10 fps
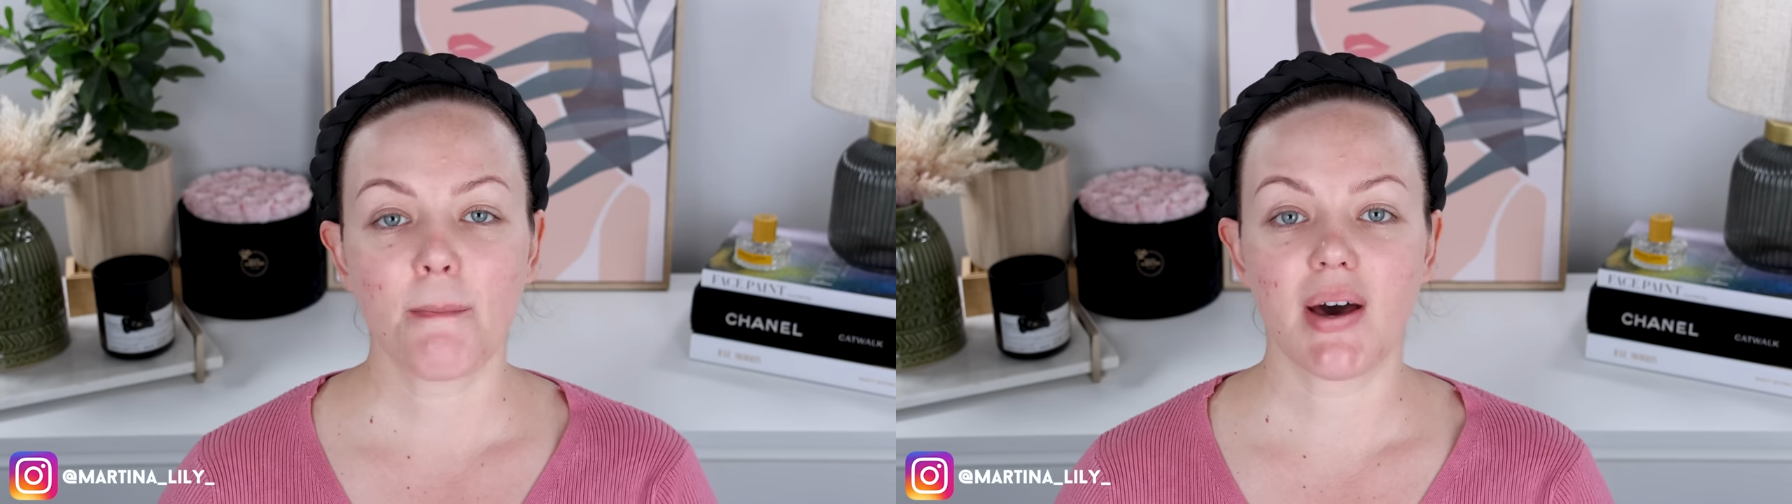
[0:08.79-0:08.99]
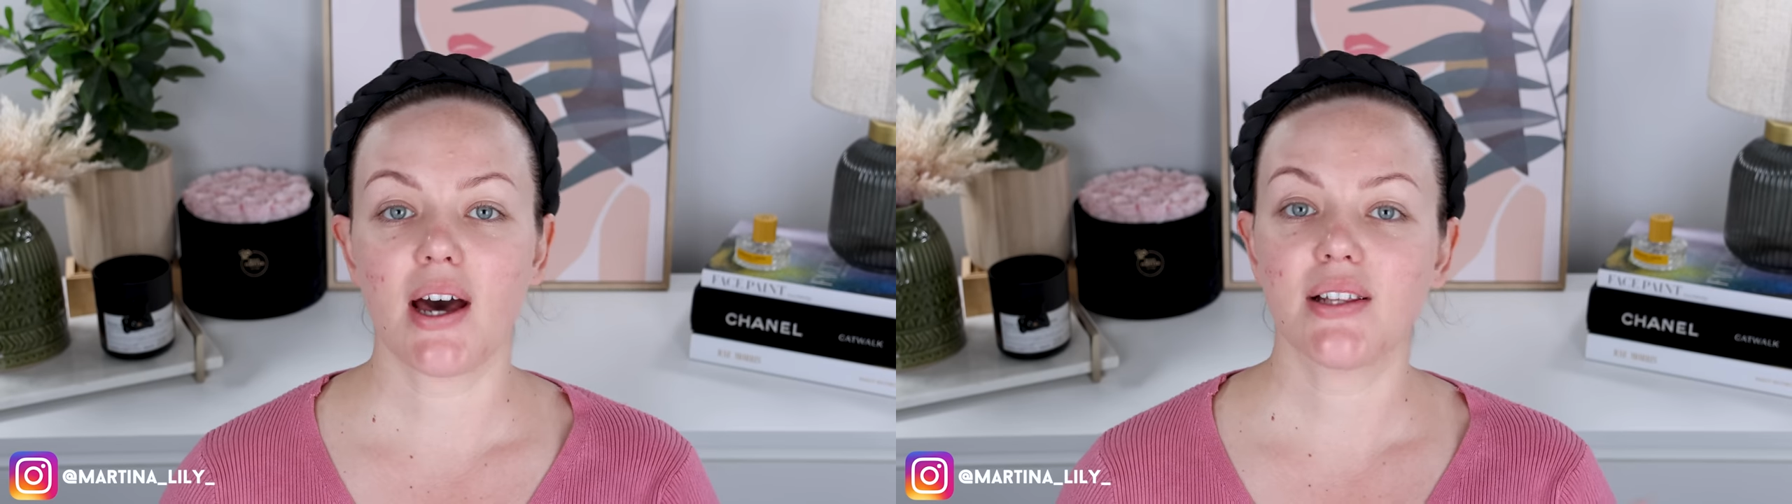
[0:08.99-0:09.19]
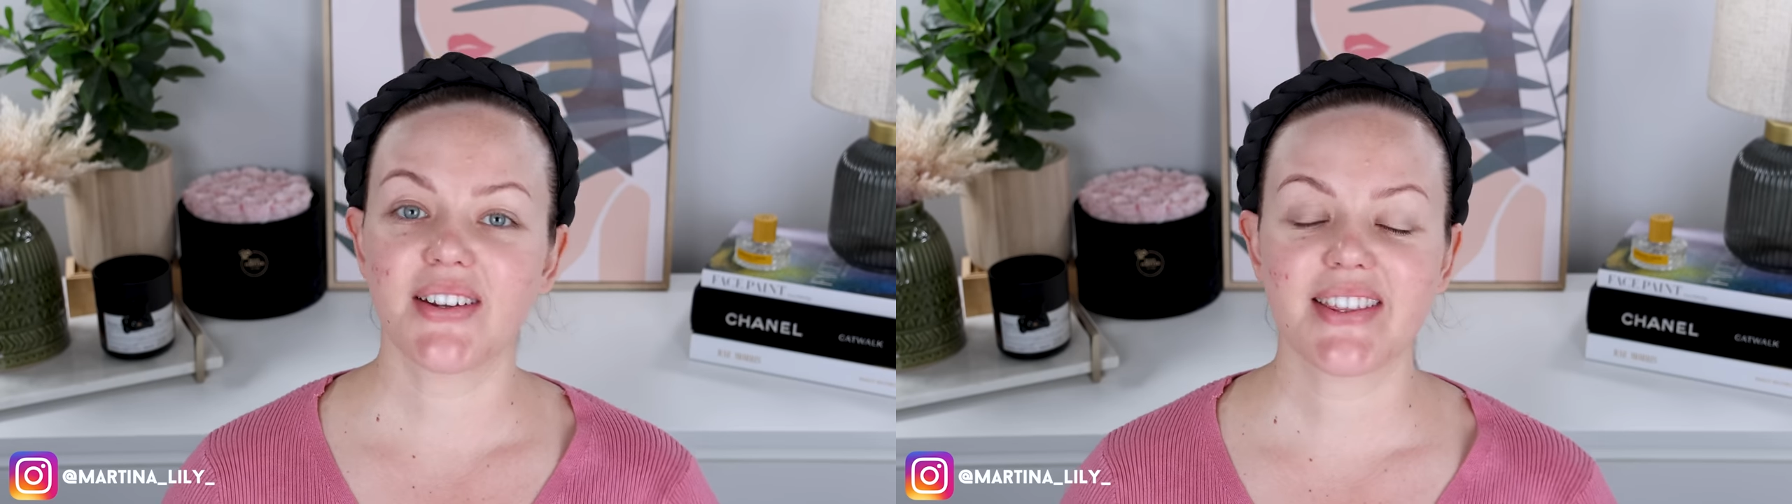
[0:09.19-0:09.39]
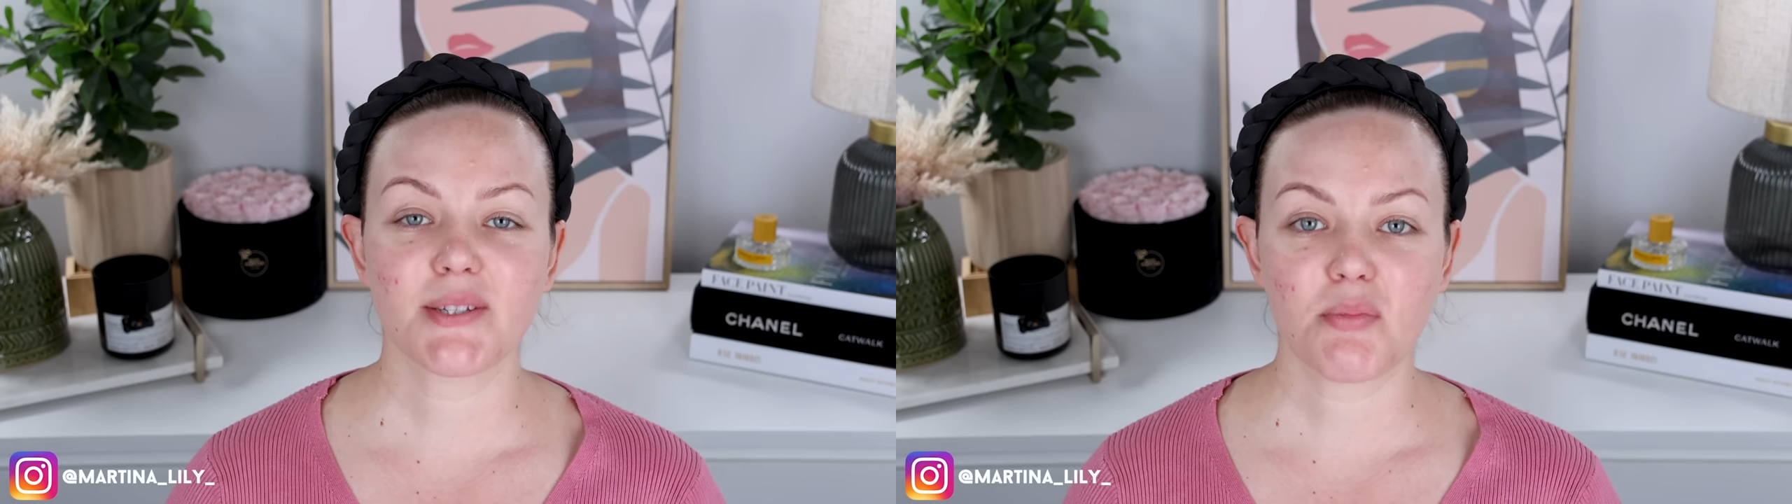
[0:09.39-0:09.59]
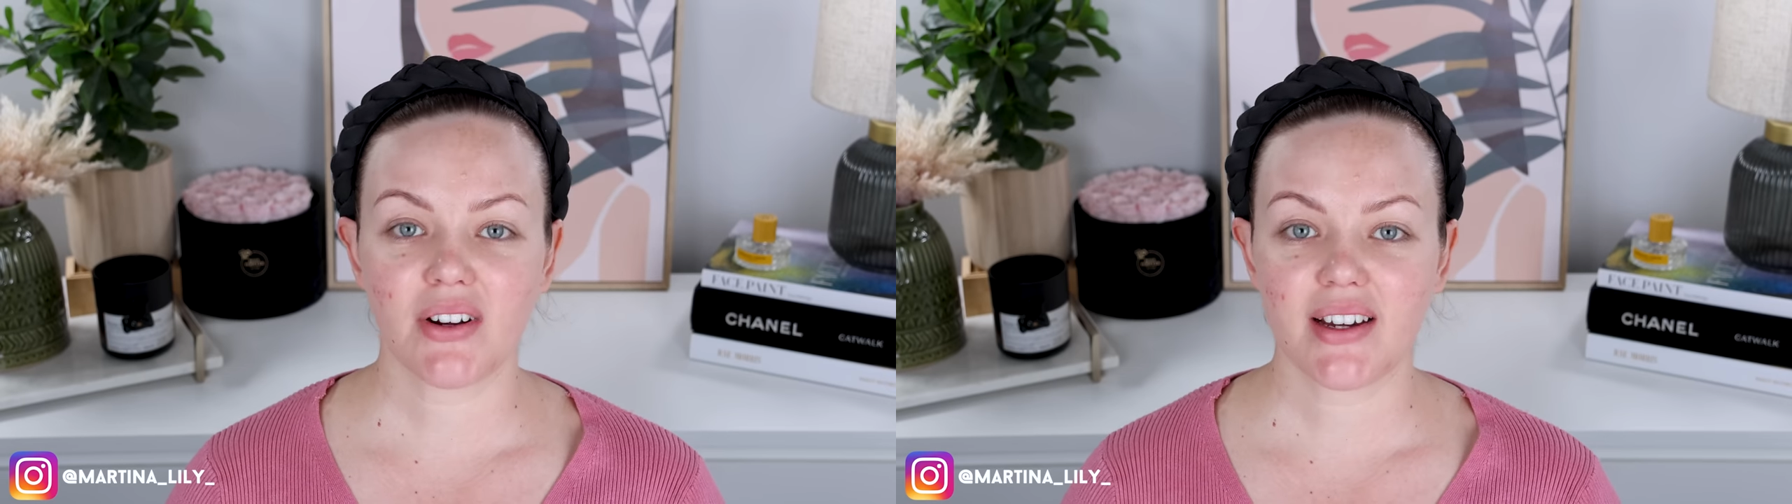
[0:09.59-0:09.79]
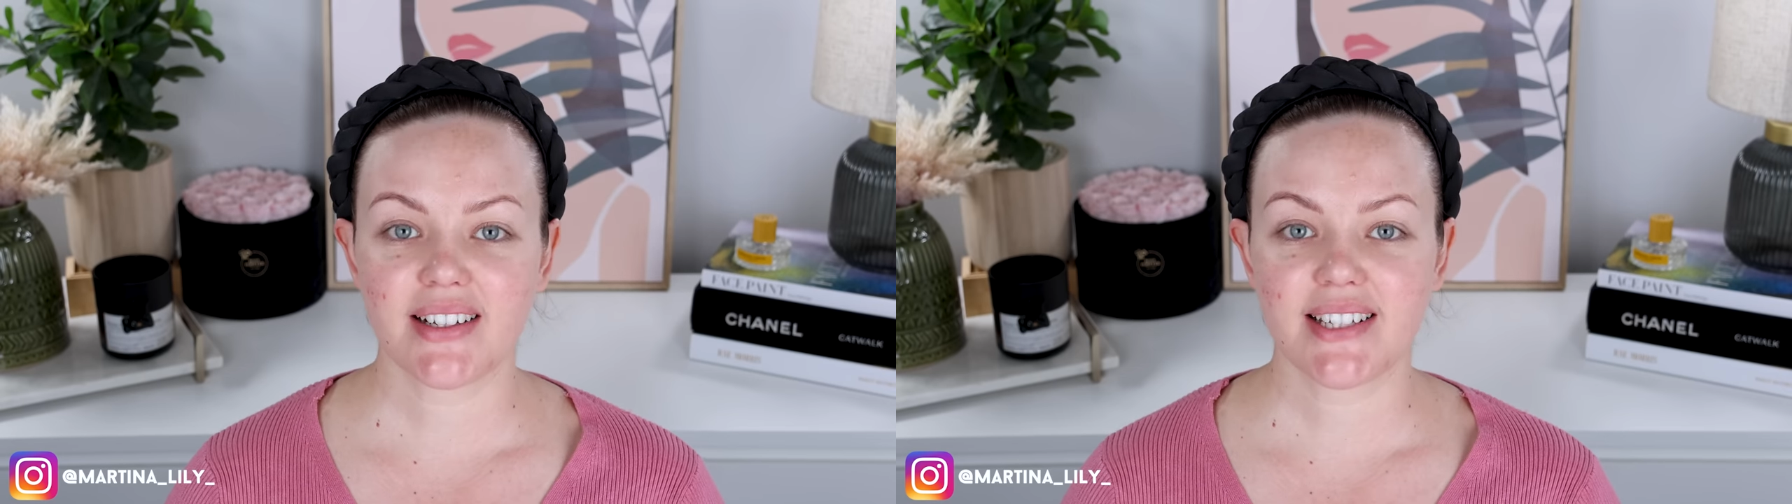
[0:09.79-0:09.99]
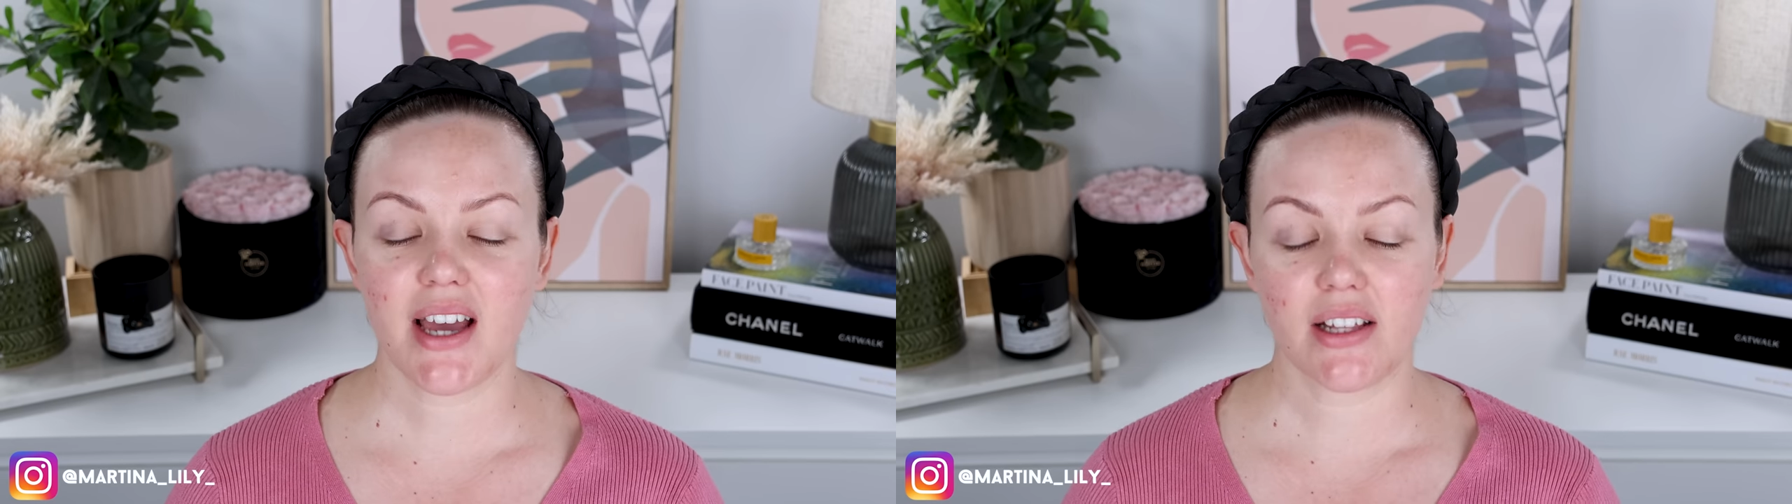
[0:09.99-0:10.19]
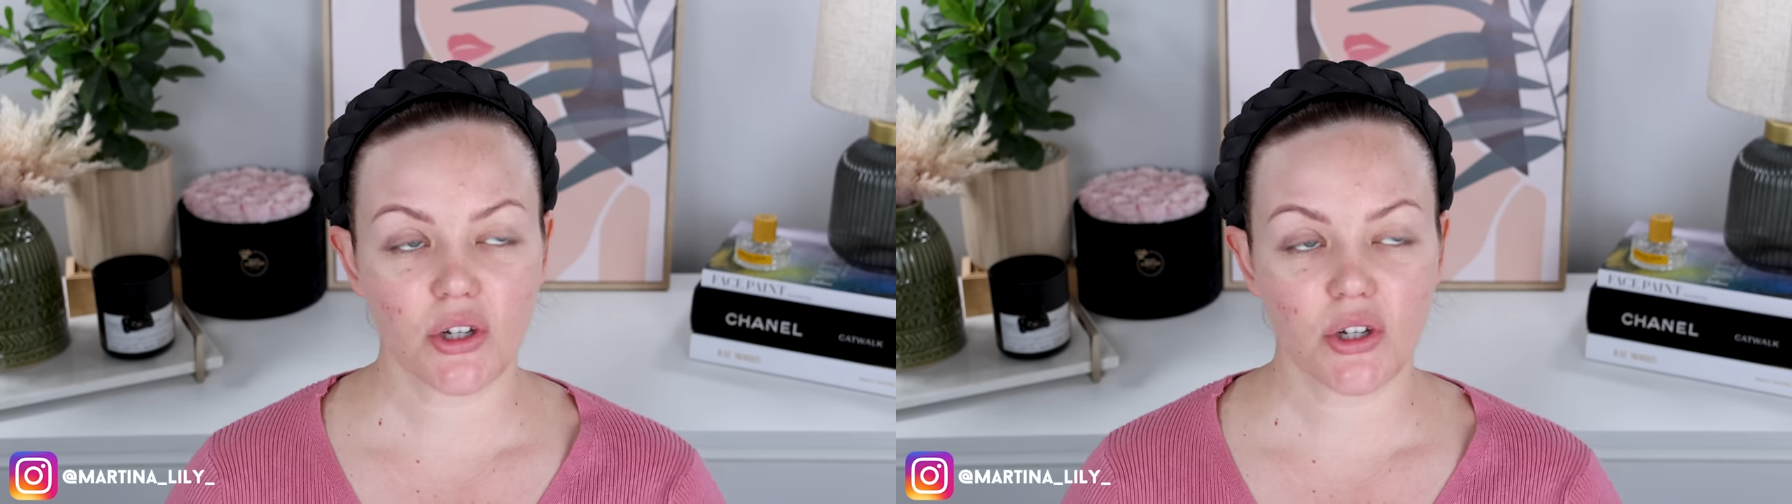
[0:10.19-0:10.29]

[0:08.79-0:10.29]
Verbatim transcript: but a lot of these products